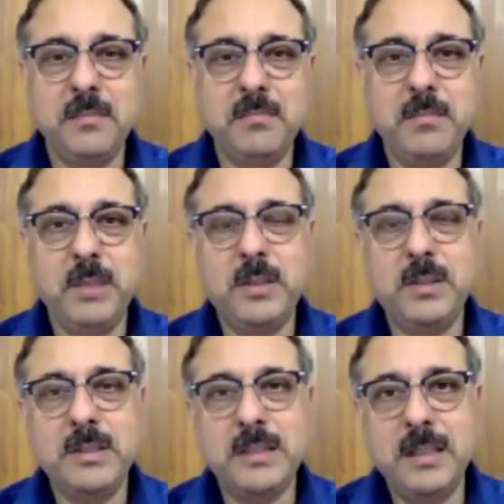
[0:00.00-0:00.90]

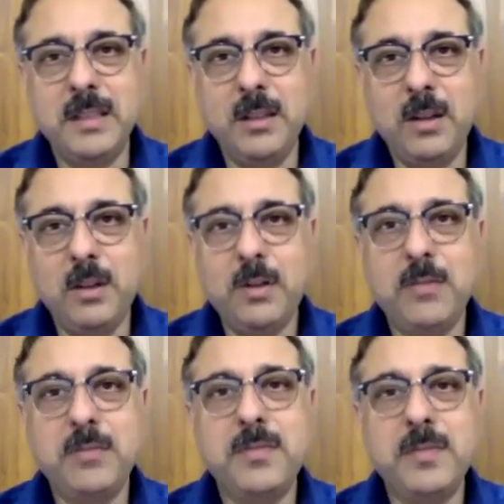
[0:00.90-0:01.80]
because a lot
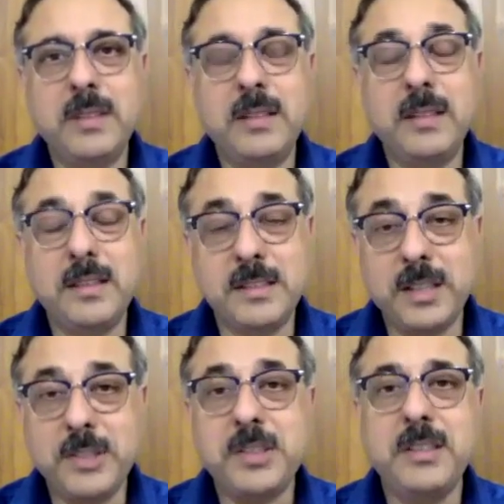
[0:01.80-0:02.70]
of
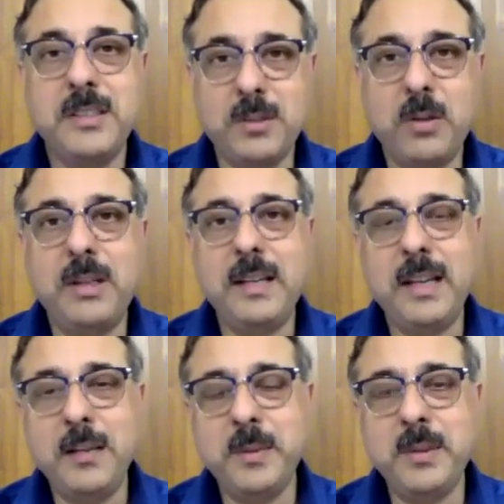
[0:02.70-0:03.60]
discussion has already
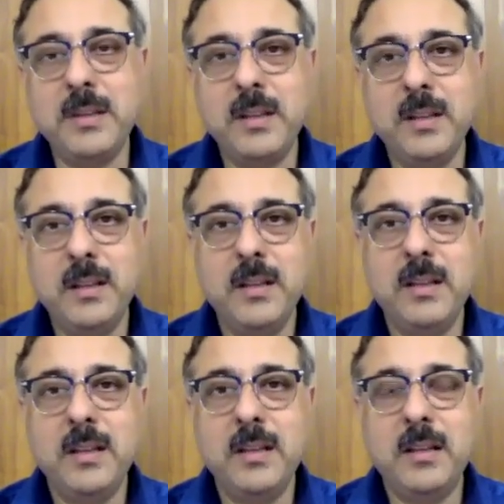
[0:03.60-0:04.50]
happened
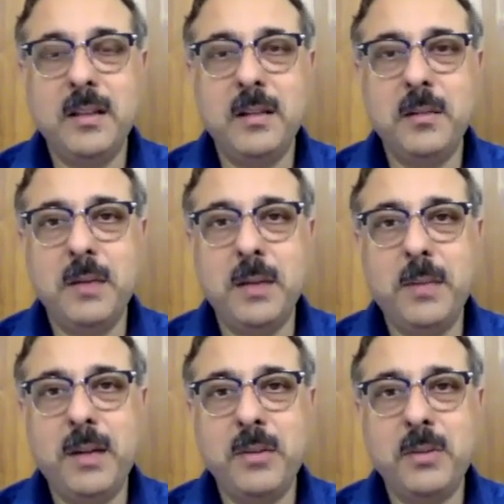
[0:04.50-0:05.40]

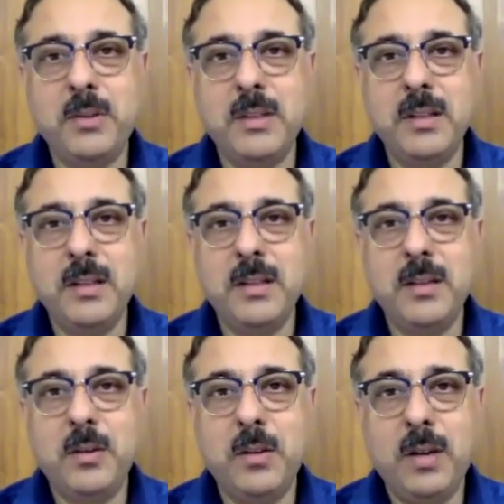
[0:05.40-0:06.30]
about
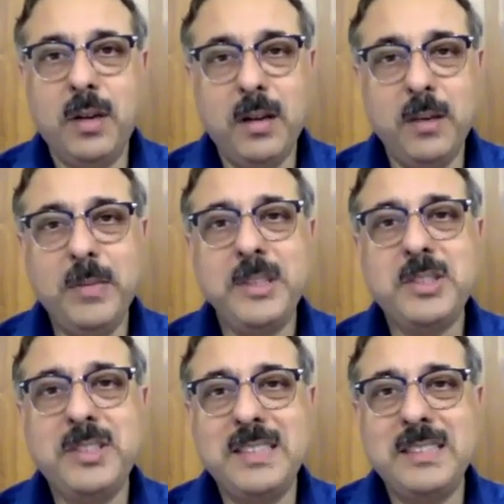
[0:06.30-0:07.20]
how
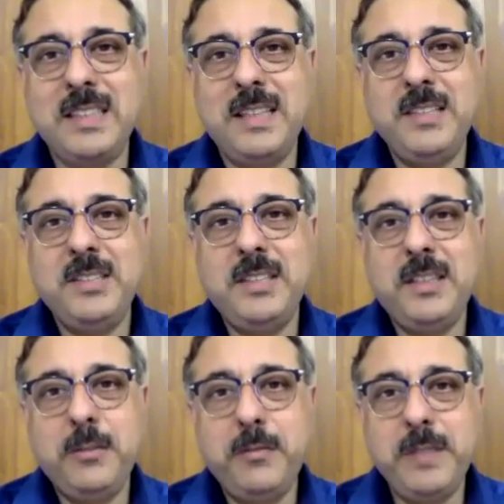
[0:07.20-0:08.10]
much does an
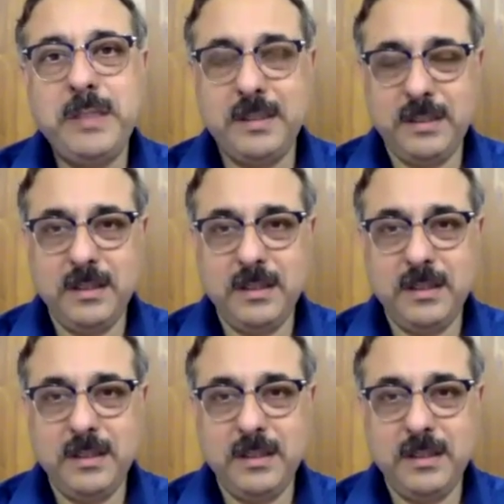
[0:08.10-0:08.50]
engineering fit in,